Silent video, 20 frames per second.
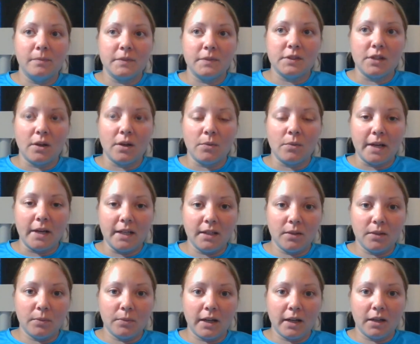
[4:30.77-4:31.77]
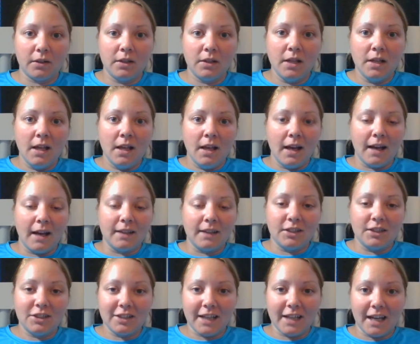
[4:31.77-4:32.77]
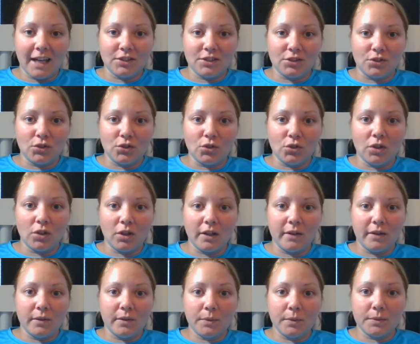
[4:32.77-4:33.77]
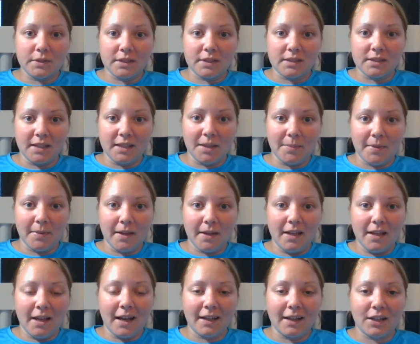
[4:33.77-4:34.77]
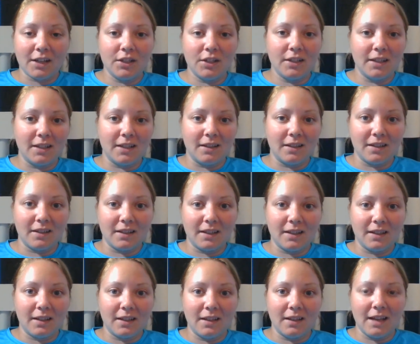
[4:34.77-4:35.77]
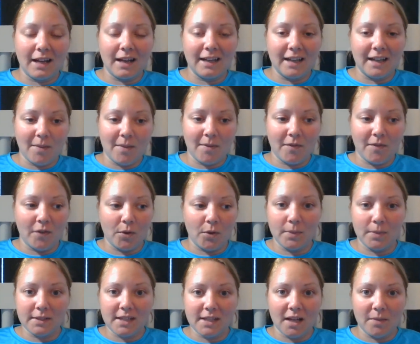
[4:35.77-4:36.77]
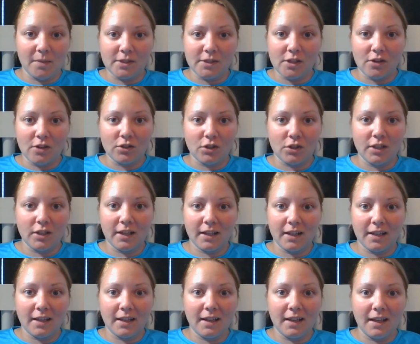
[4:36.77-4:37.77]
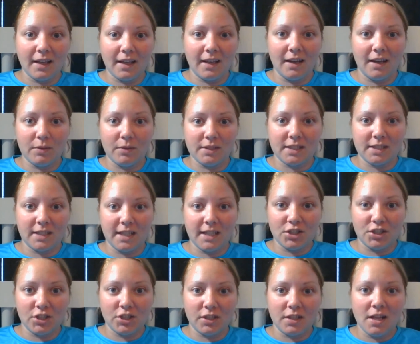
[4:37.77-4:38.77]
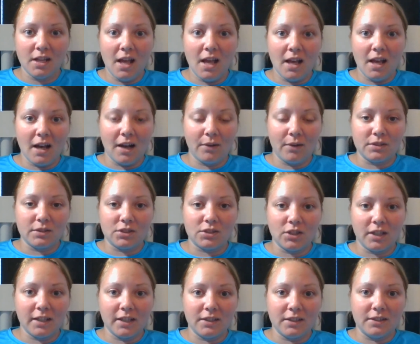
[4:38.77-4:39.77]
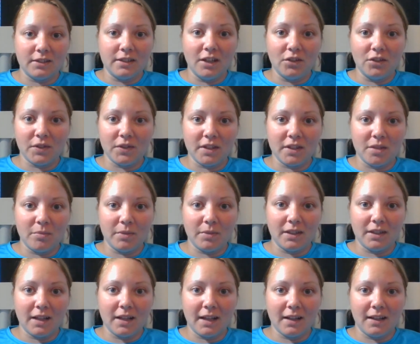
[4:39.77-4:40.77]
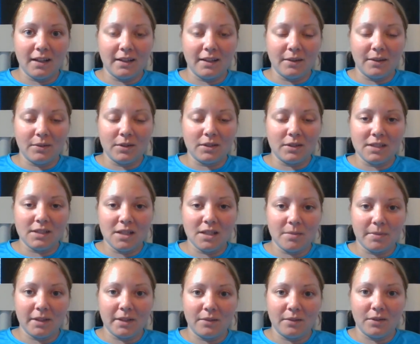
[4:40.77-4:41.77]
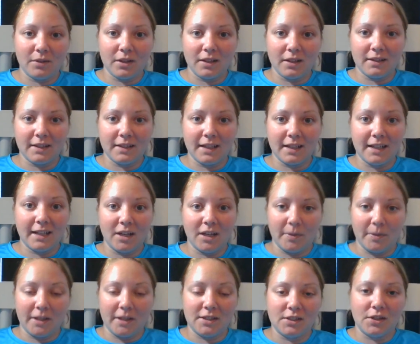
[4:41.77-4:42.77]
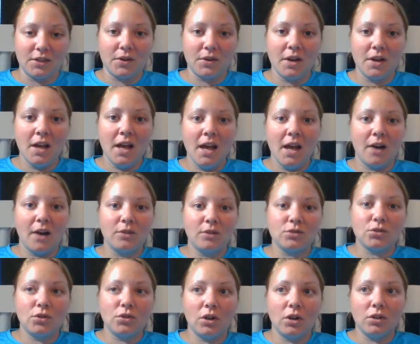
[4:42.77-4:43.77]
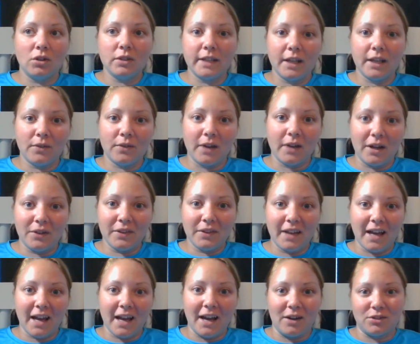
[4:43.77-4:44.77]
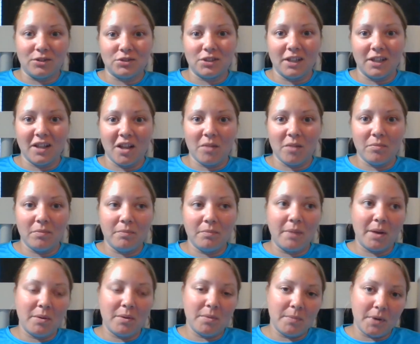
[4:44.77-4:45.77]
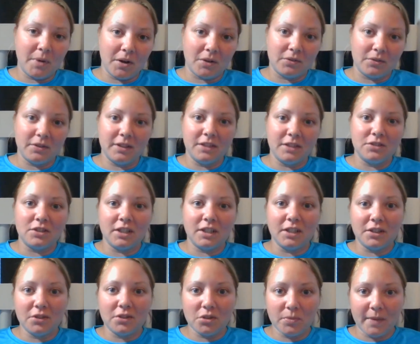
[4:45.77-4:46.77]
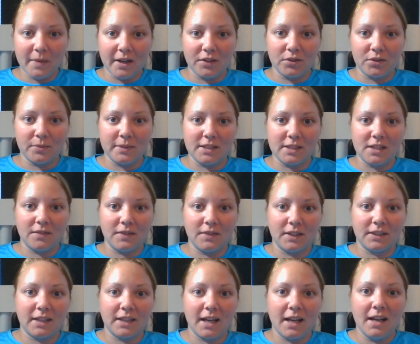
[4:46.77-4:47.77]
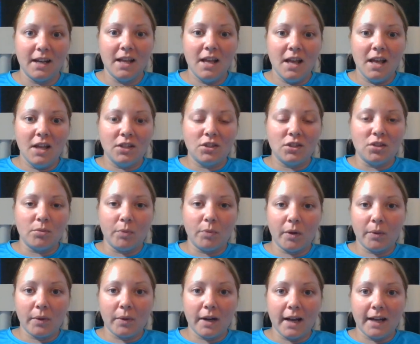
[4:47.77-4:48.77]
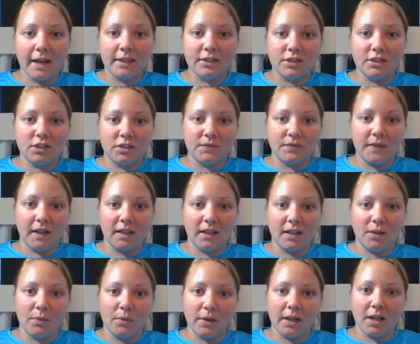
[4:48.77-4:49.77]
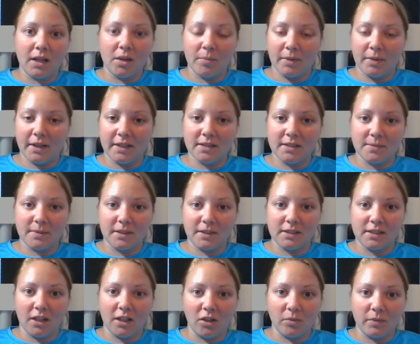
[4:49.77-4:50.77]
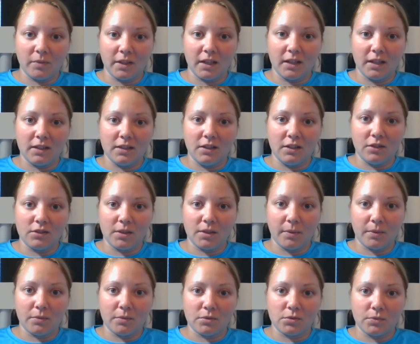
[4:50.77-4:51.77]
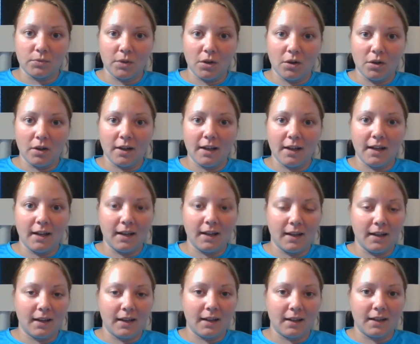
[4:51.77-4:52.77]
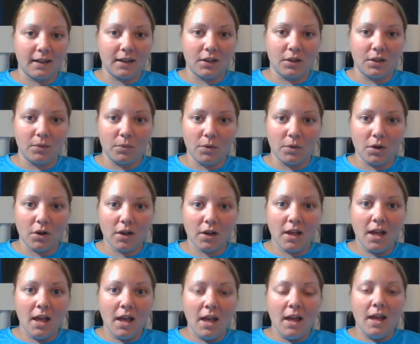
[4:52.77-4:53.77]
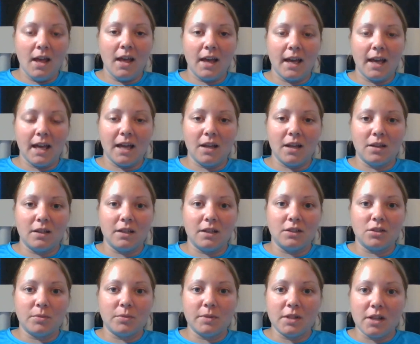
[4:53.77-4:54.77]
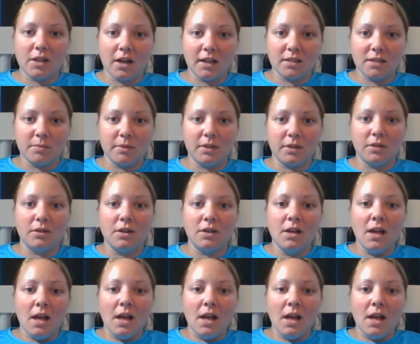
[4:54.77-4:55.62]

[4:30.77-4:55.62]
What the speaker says: So I waited a while. I literally had to crawl. Everyone was asleep. I didn't have my phone beside me, so I couldn't get anyone's attention. I was trying to yell for them, but they were asleep and they didn't hear me. So I was crawling around the house trying to get baby bottle and then trying to go to the bathroom and stuff like that, to the point where I had to just finally wake up my husband and tell him that, something was wrong. I couldn't walk, and he took me to the hospital.